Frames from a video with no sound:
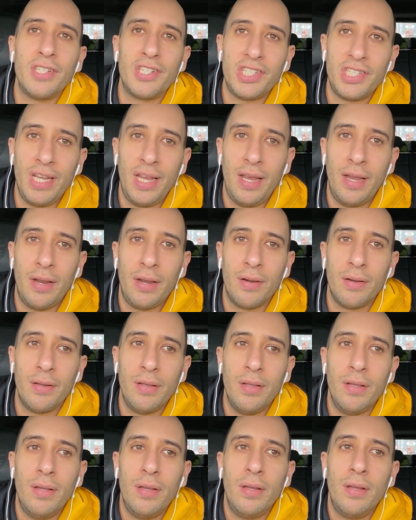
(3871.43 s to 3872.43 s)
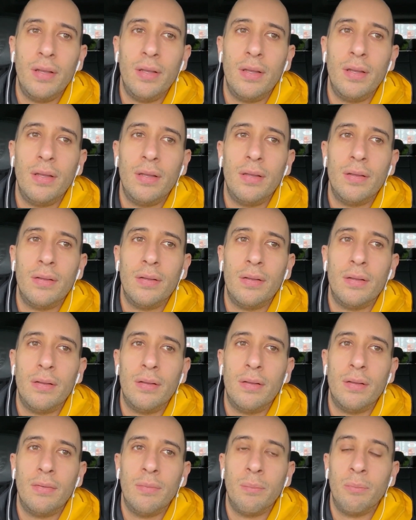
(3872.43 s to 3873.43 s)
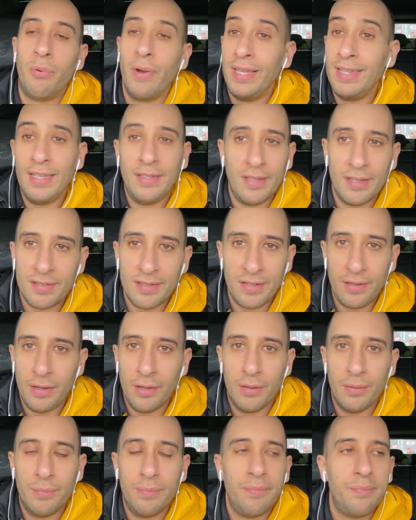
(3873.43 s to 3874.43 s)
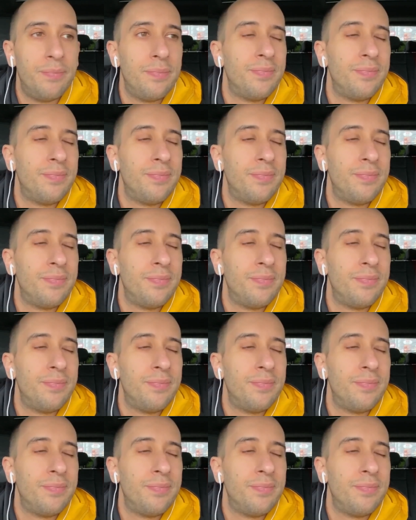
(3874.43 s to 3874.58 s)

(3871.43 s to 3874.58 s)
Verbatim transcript: to share, Brendan doesn't know.